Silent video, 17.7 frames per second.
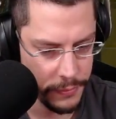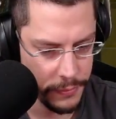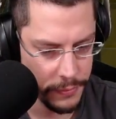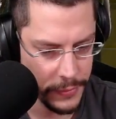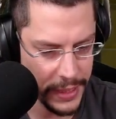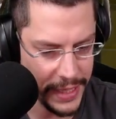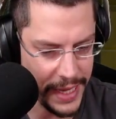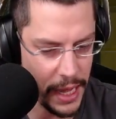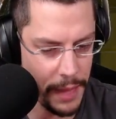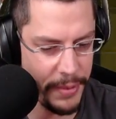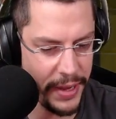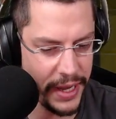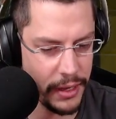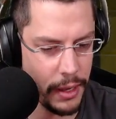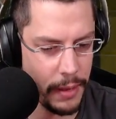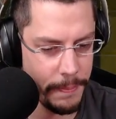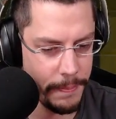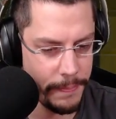As you can
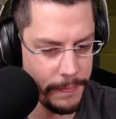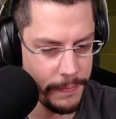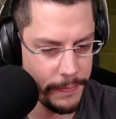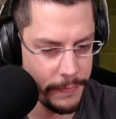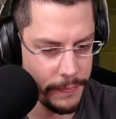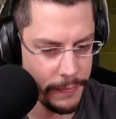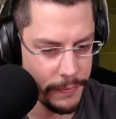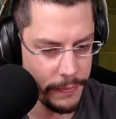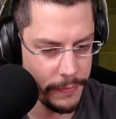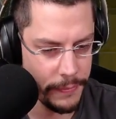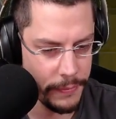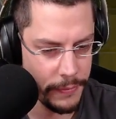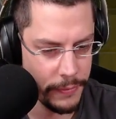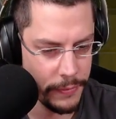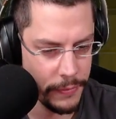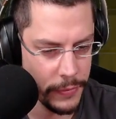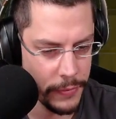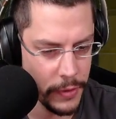see here, the first
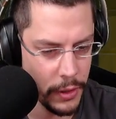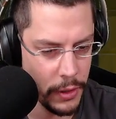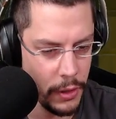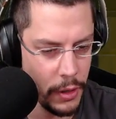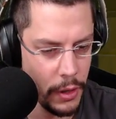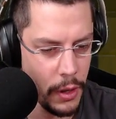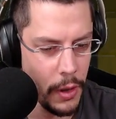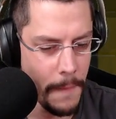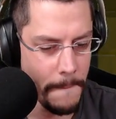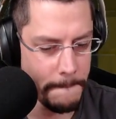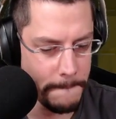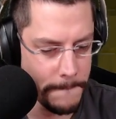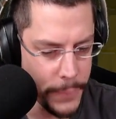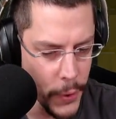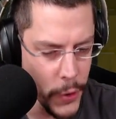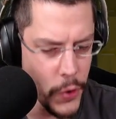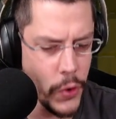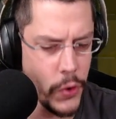Pekka is
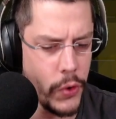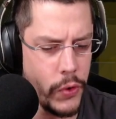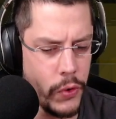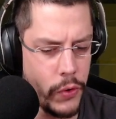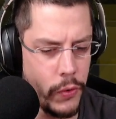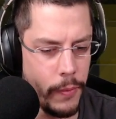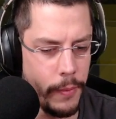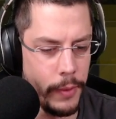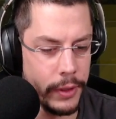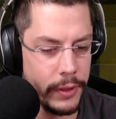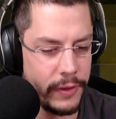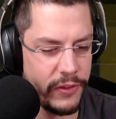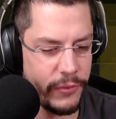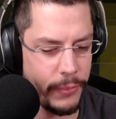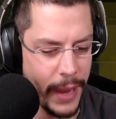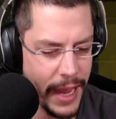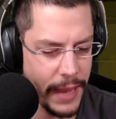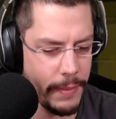getting his
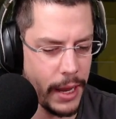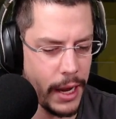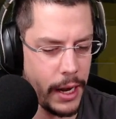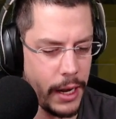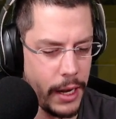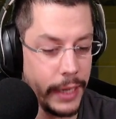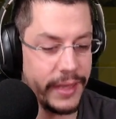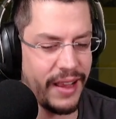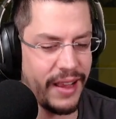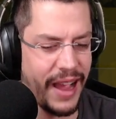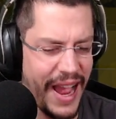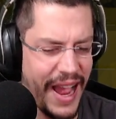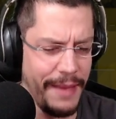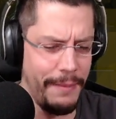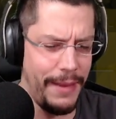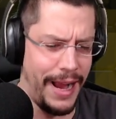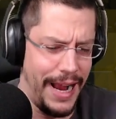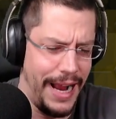rune, the second Pekka,
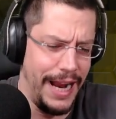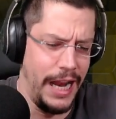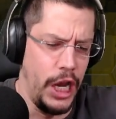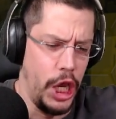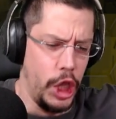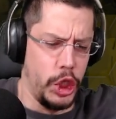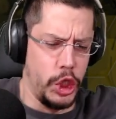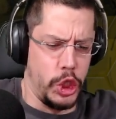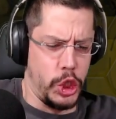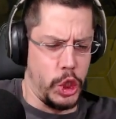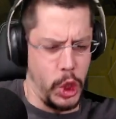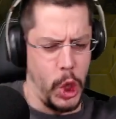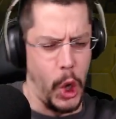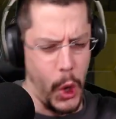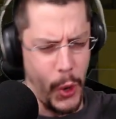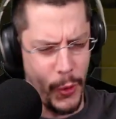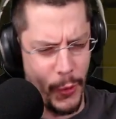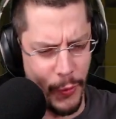and the third. Unfortunately,
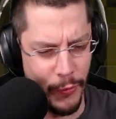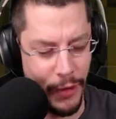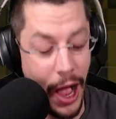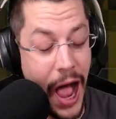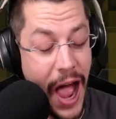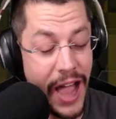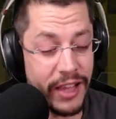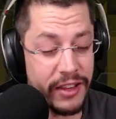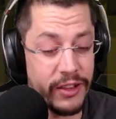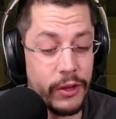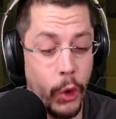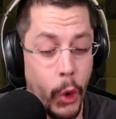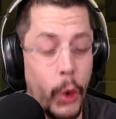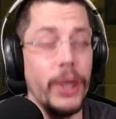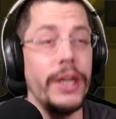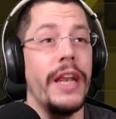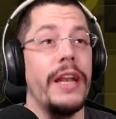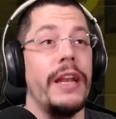I was
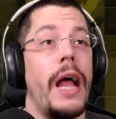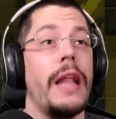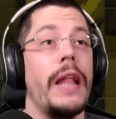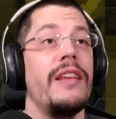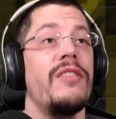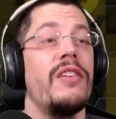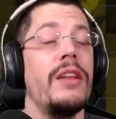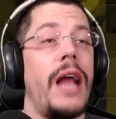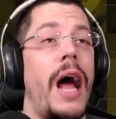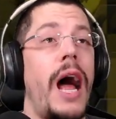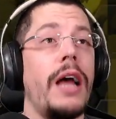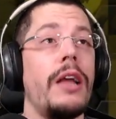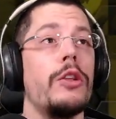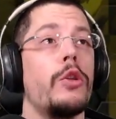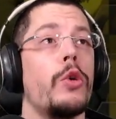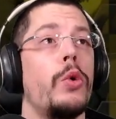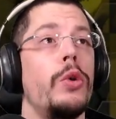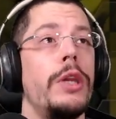muted, but it was super
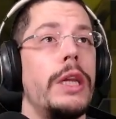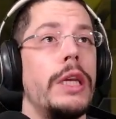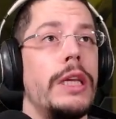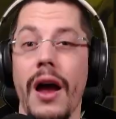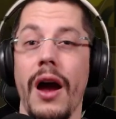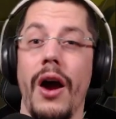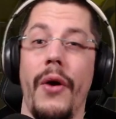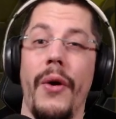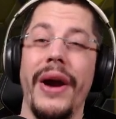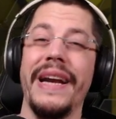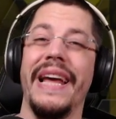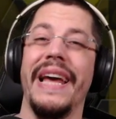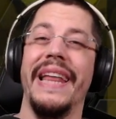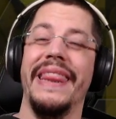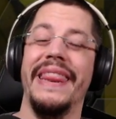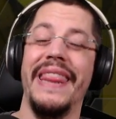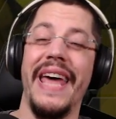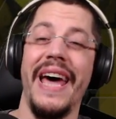crazy. Alright,
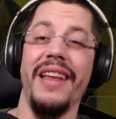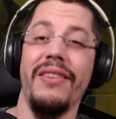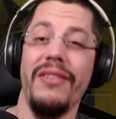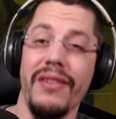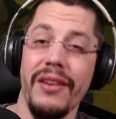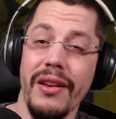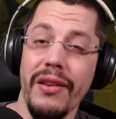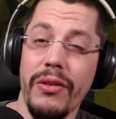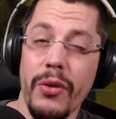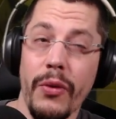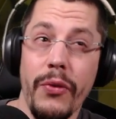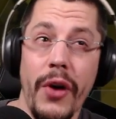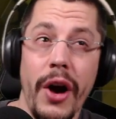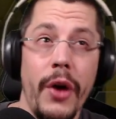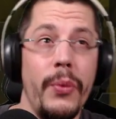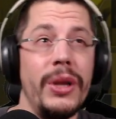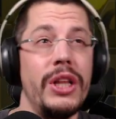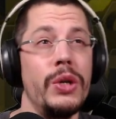that's it so
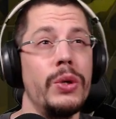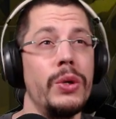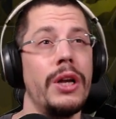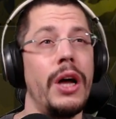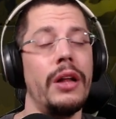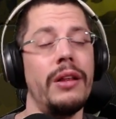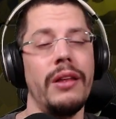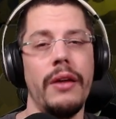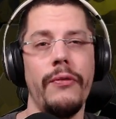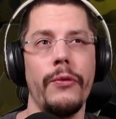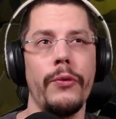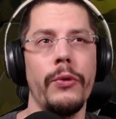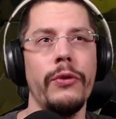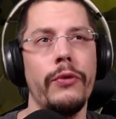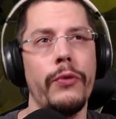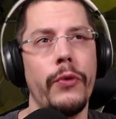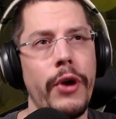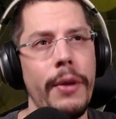far. We do not have
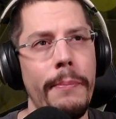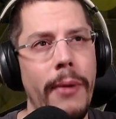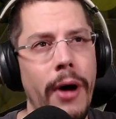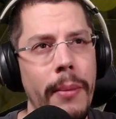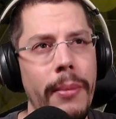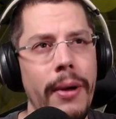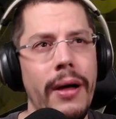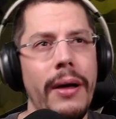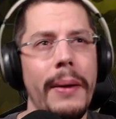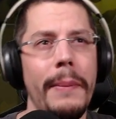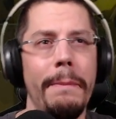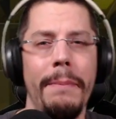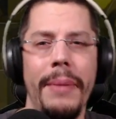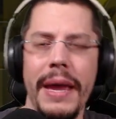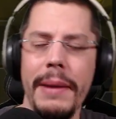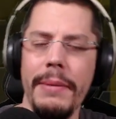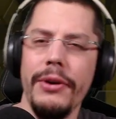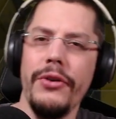runes for the Bomber,
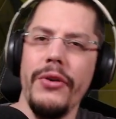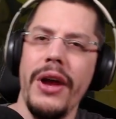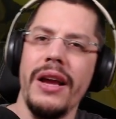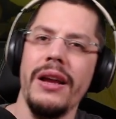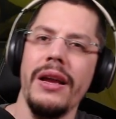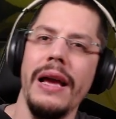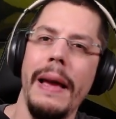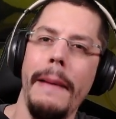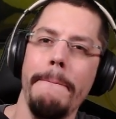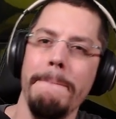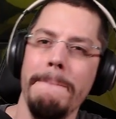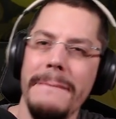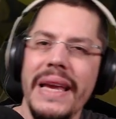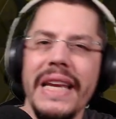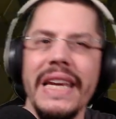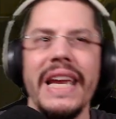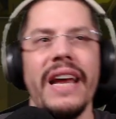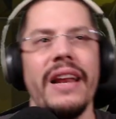Baby Dragon,
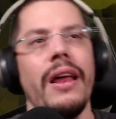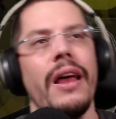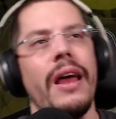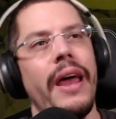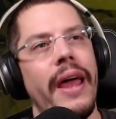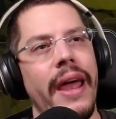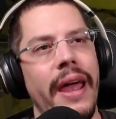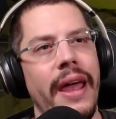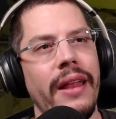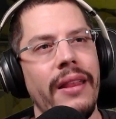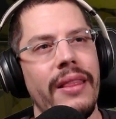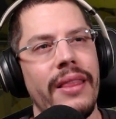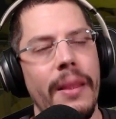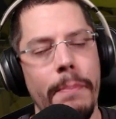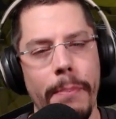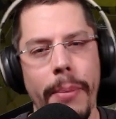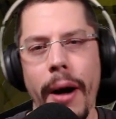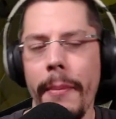Minion, and
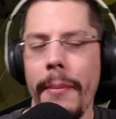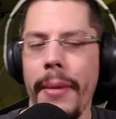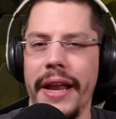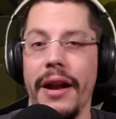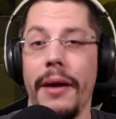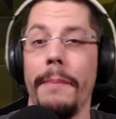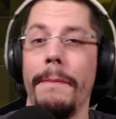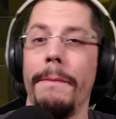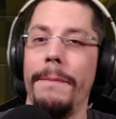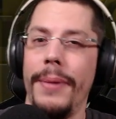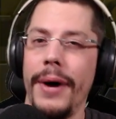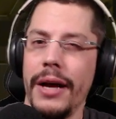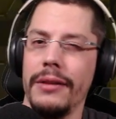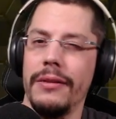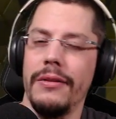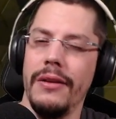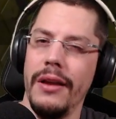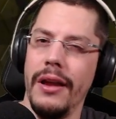the Bomb Miner.
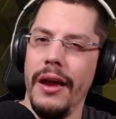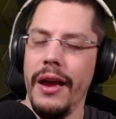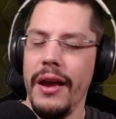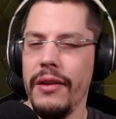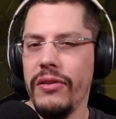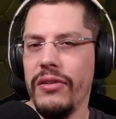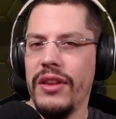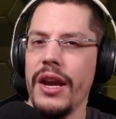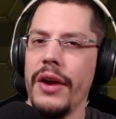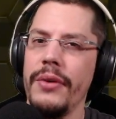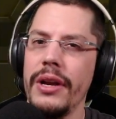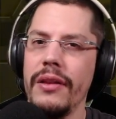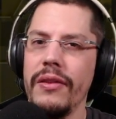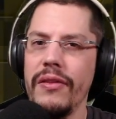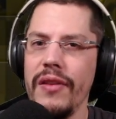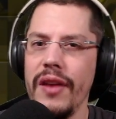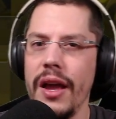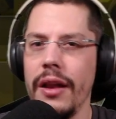But, as
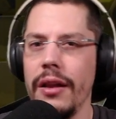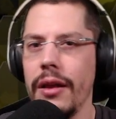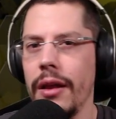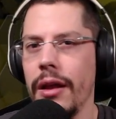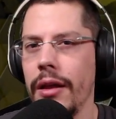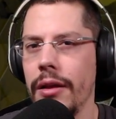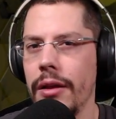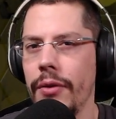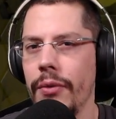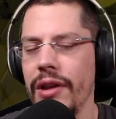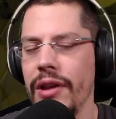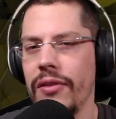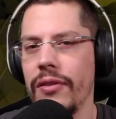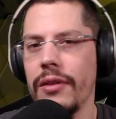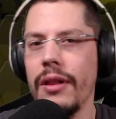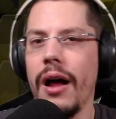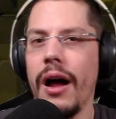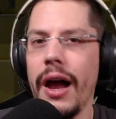Darian said in the
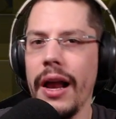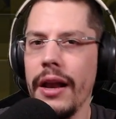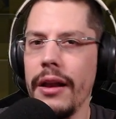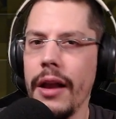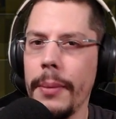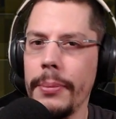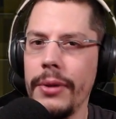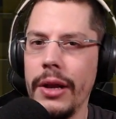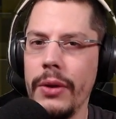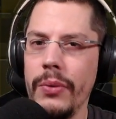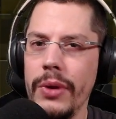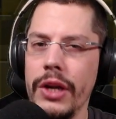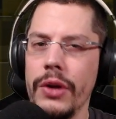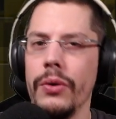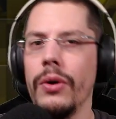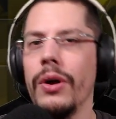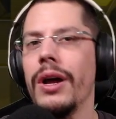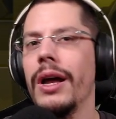recent Island update
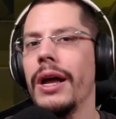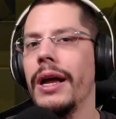video,